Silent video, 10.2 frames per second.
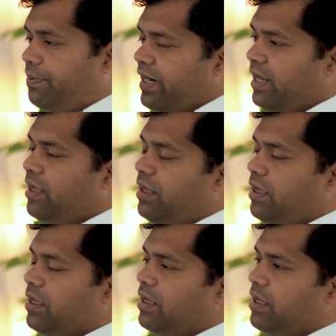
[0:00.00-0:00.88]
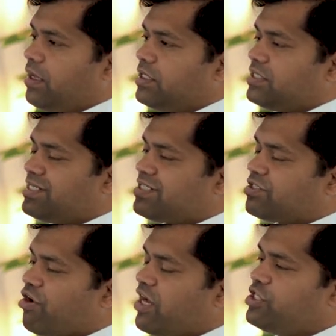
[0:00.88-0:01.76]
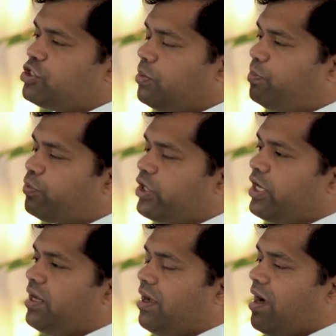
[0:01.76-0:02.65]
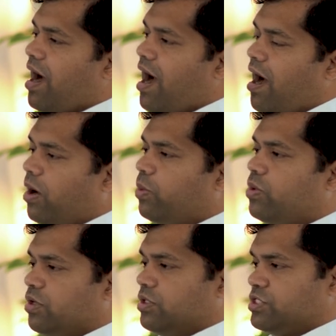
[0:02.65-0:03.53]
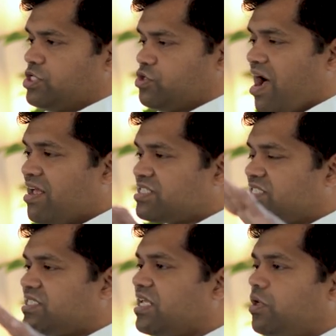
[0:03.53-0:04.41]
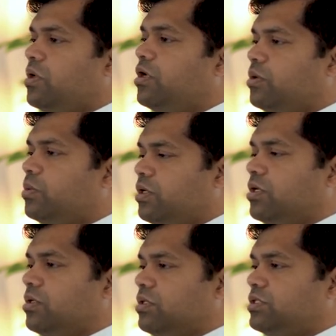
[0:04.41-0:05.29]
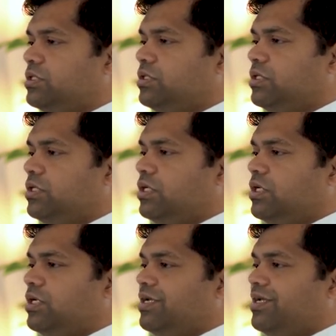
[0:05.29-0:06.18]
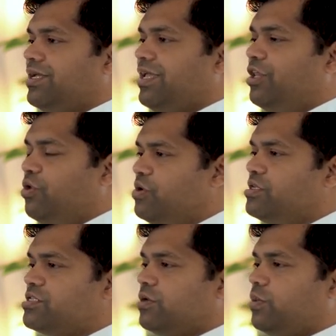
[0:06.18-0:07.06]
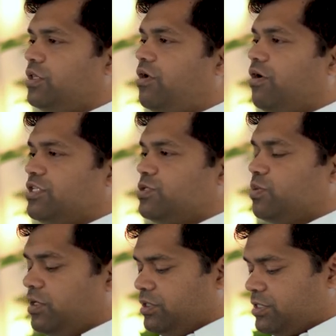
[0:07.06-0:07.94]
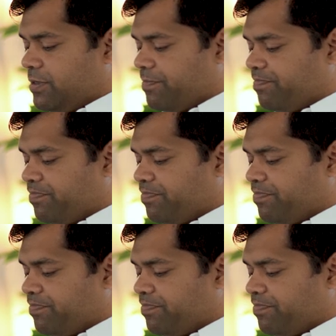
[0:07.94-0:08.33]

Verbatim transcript: Bring, try to bring our world, so our secular world, in unison with God's world.